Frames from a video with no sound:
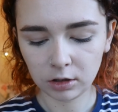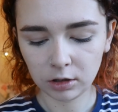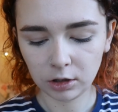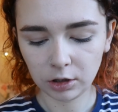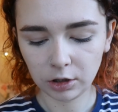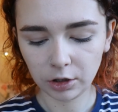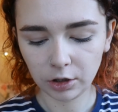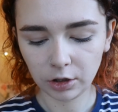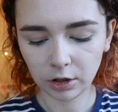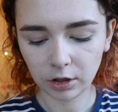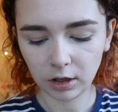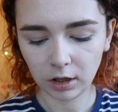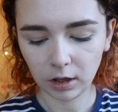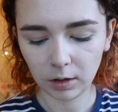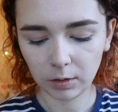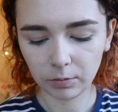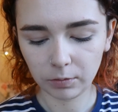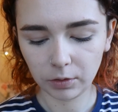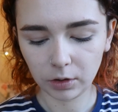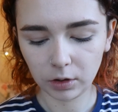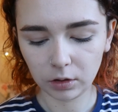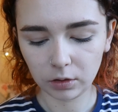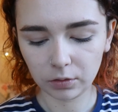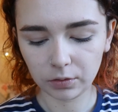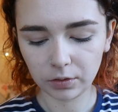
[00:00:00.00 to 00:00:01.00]
look
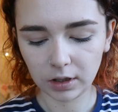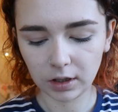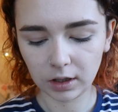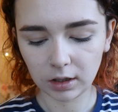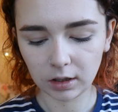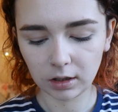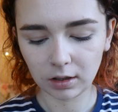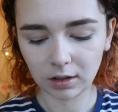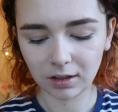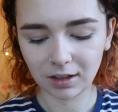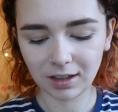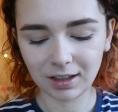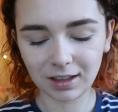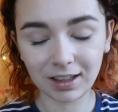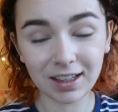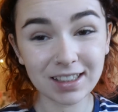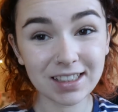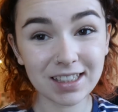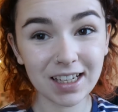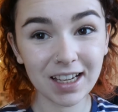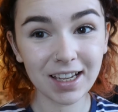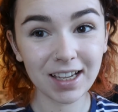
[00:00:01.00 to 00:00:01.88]
involving glitter